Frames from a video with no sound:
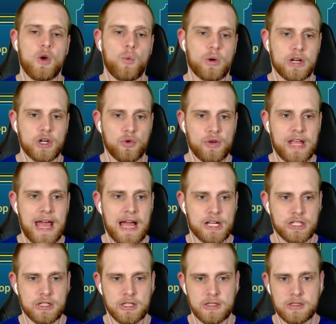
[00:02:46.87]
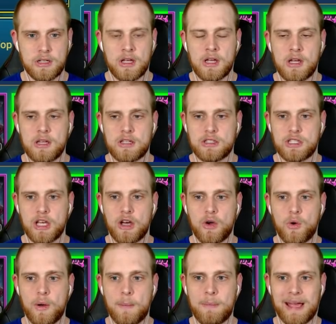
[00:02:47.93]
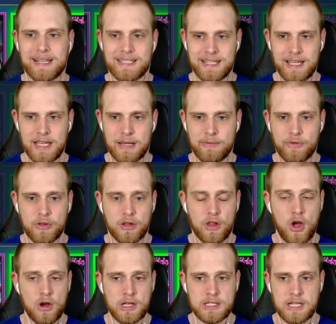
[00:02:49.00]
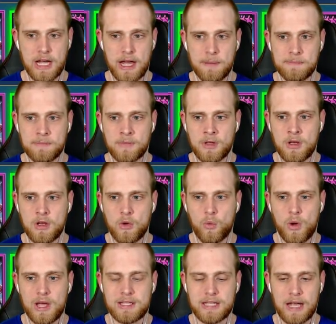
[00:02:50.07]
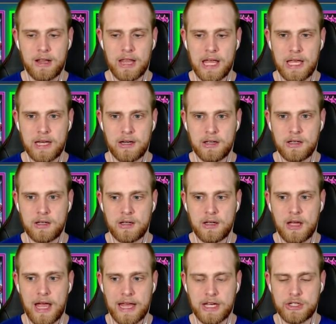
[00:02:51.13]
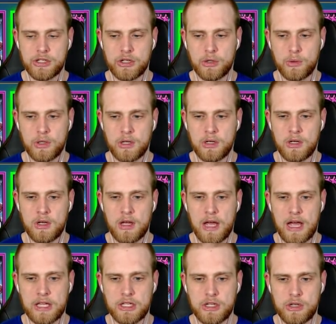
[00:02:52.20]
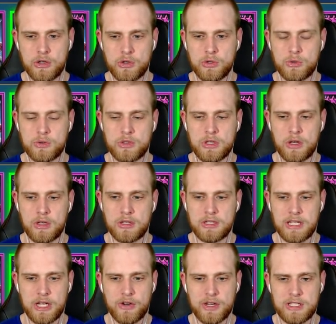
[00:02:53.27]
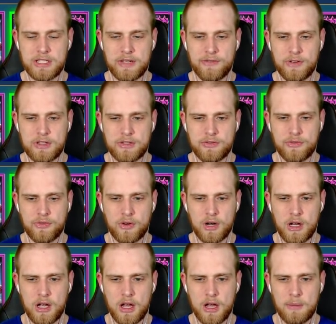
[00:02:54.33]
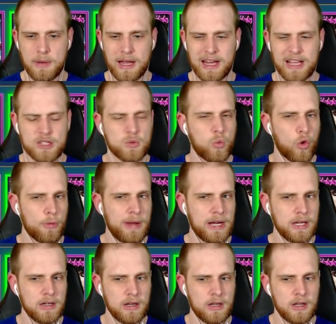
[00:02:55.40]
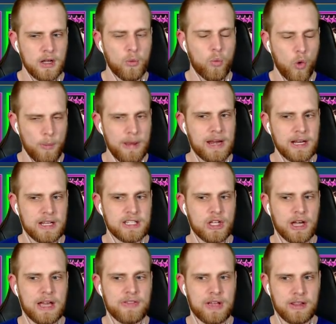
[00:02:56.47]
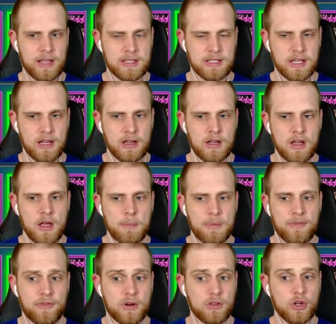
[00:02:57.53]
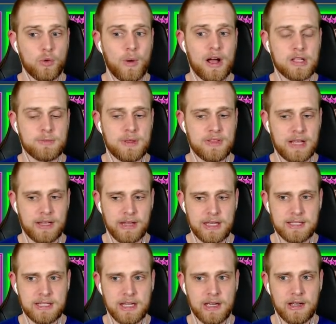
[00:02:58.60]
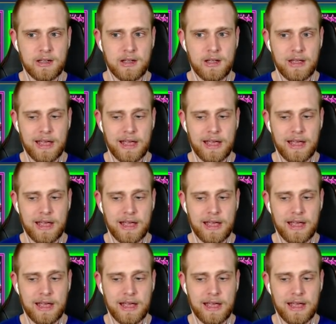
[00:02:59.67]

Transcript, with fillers: we're going to rehash this. So my team for the longest time was Elhain, Hikatoon. I used decreased defense from, I guess, War Maiden, War Maiden until I got Thylessia. But for a little while, it's been Thylessia,